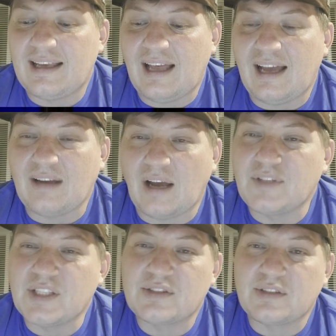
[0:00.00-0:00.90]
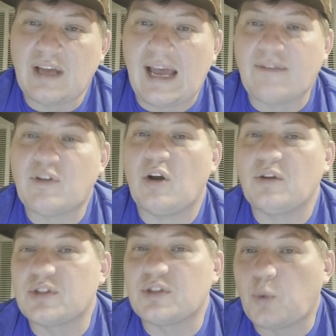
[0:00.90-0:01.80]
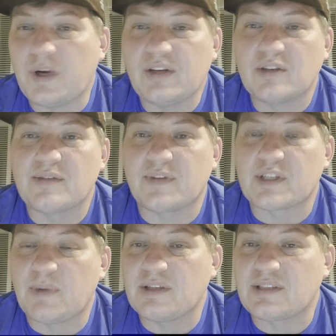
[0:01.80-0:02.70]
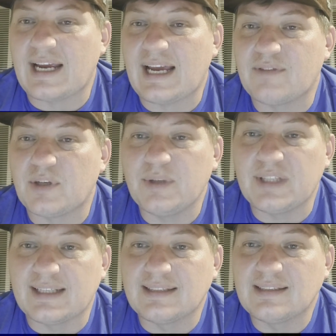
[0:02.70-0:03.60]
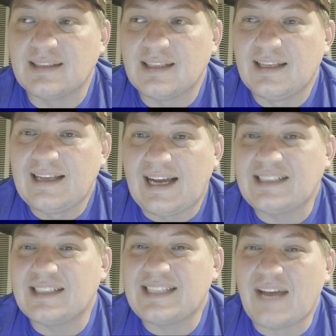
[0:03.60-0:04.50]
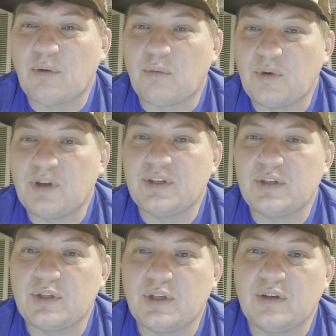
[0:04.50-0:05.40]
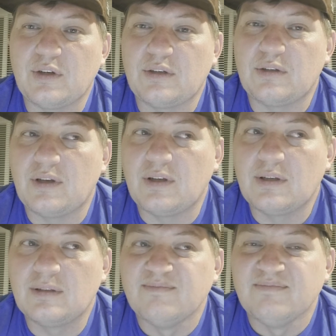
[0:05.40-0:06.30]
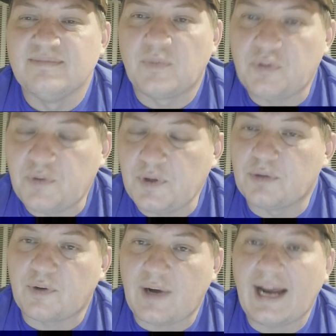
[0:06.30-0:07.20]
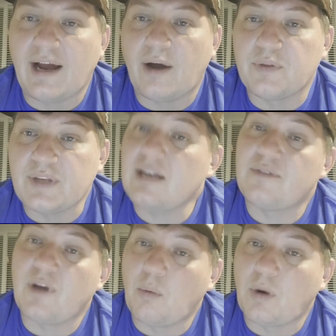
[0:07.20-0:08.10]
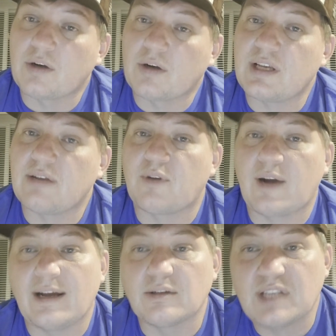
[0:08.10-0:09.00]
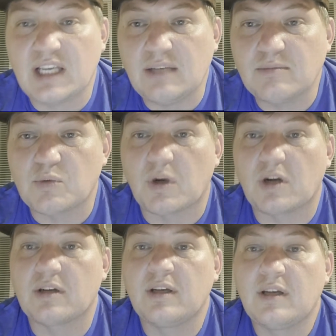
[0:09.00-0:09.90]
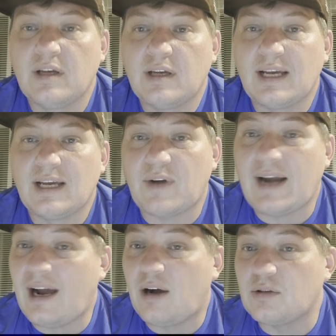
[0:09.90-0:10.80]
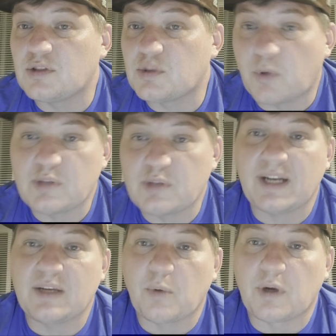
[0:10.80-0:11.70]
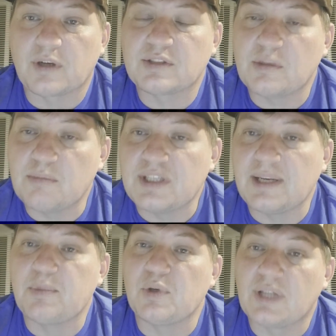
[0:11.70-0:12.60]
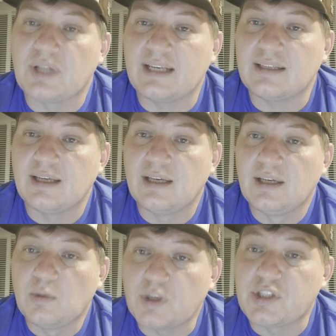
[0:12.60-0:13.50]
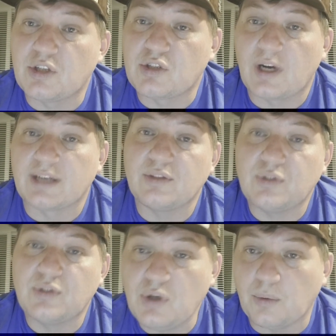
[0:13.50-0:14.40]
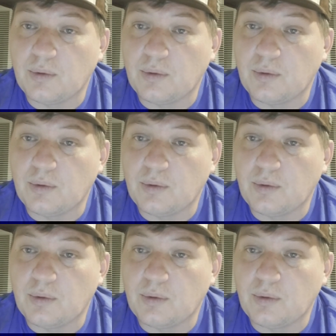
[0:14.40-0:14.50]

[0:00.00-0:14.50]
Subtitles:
I've just, after all the 20 years of experience I have doing this, I just have a really good feel for how the NFL works, and for how teams work, and for how sports betting works to manipulate what you're trying to do,